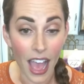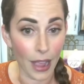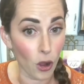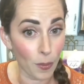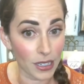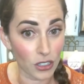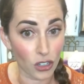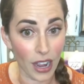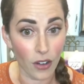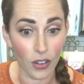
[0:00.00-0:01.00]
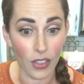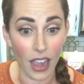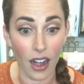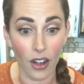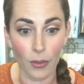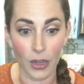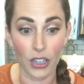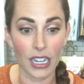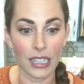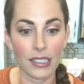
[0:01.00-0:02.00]
I hope it is dry over there. Oh my
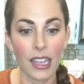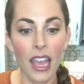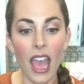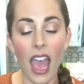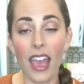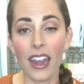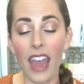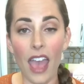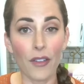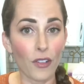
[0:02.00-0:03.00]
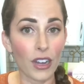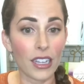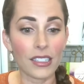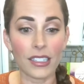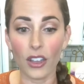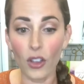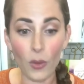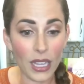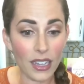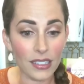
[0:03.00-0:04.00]
goodness. And every
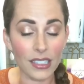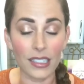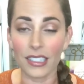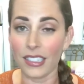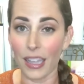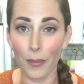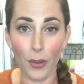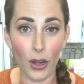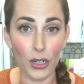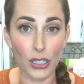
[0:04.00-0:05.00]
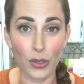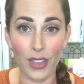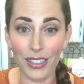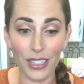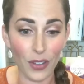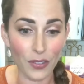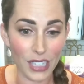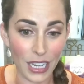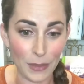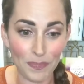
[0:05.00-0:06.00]
single week since December
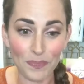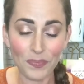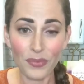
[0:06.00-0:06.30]
2015,